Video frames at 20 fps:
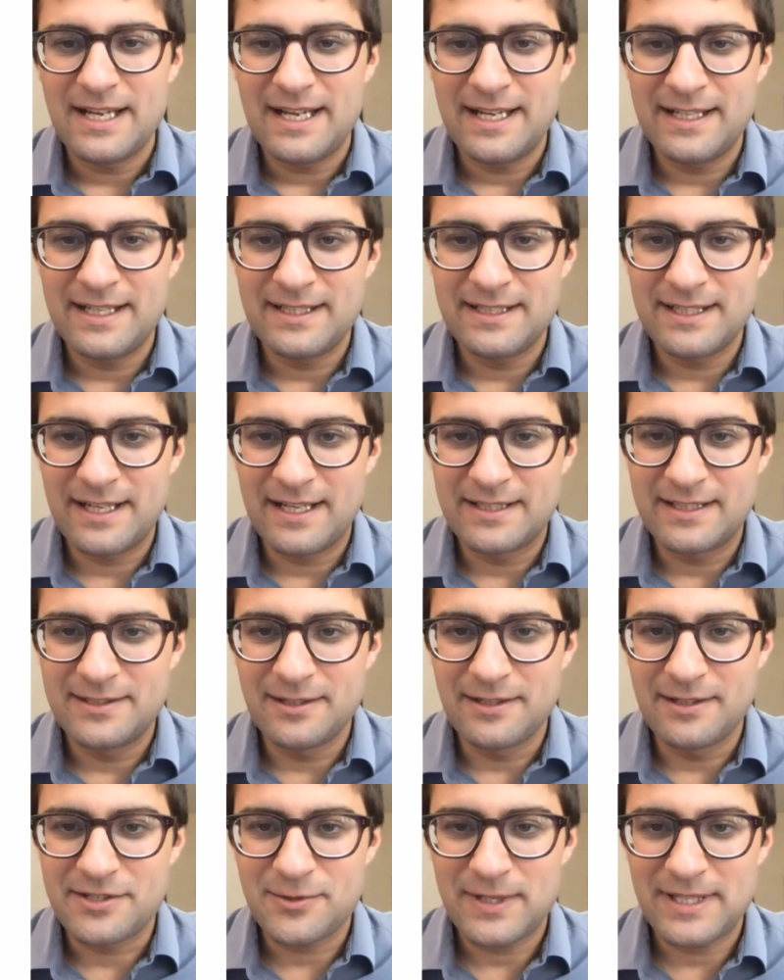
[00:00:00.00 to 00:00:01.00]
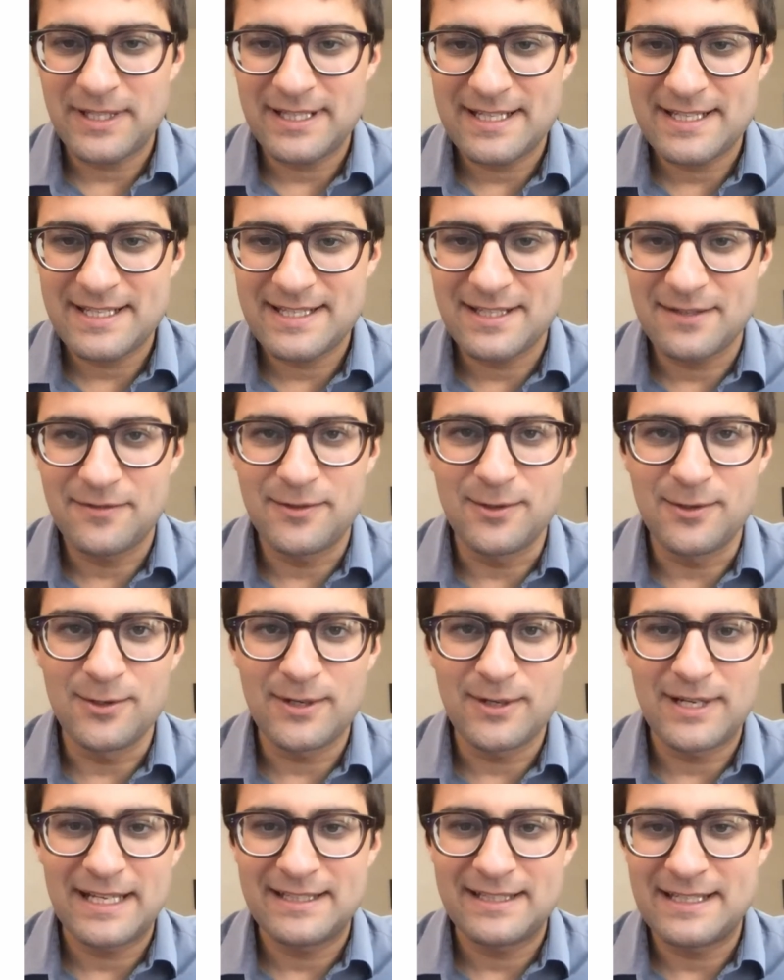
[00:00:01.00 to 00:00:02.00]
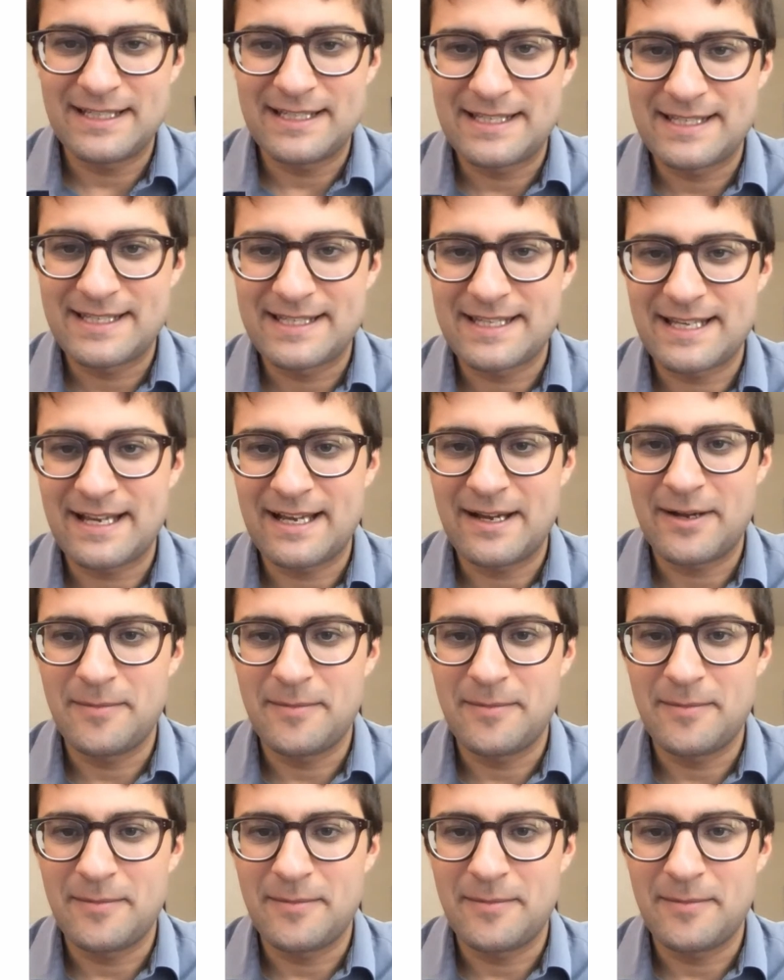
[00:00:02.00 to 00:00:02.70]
And to illustrate this, if you look at this